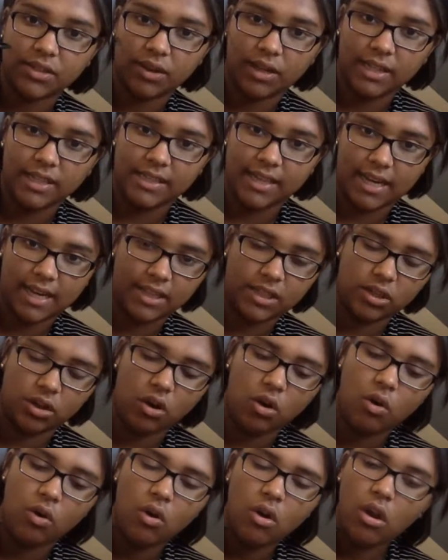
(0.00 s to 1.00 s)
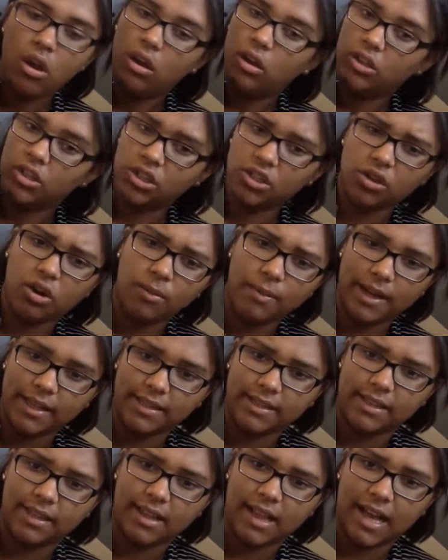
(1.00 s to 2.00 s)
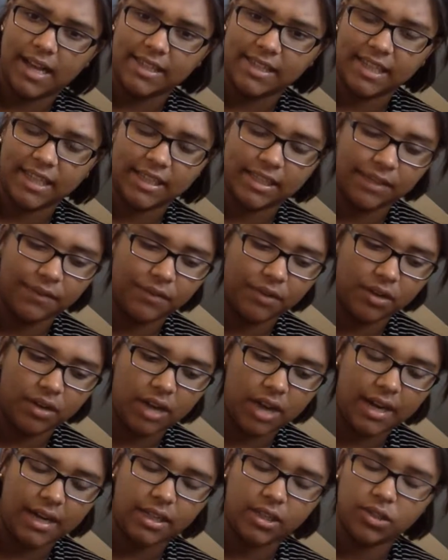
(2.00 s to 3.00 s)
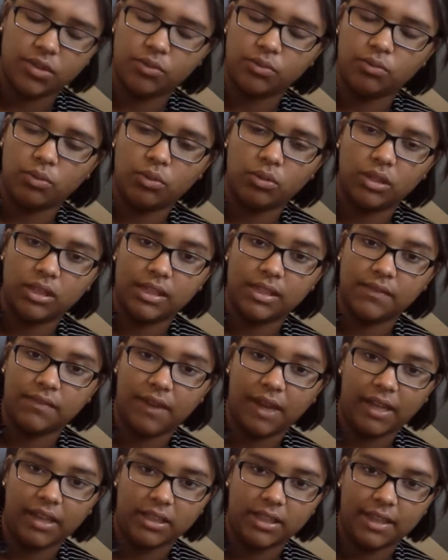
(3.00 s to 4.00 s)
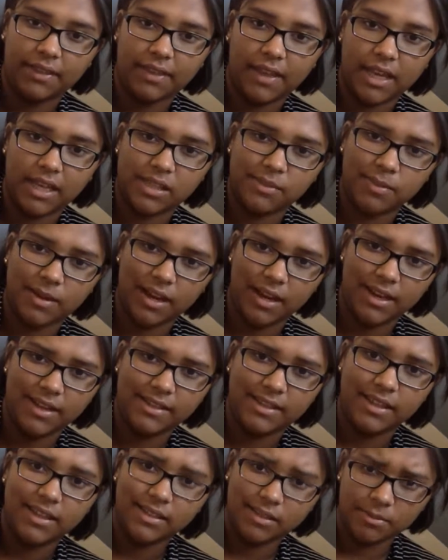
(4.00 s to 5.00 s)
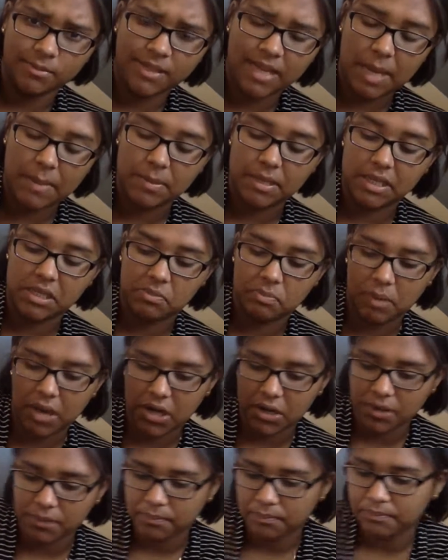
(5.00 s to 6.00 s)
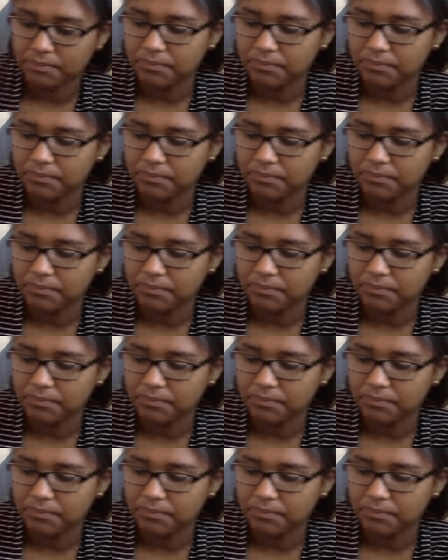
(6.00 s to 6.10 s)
So I decided to go back to the classics if you're not into all these fancy things, because sometimes it's better.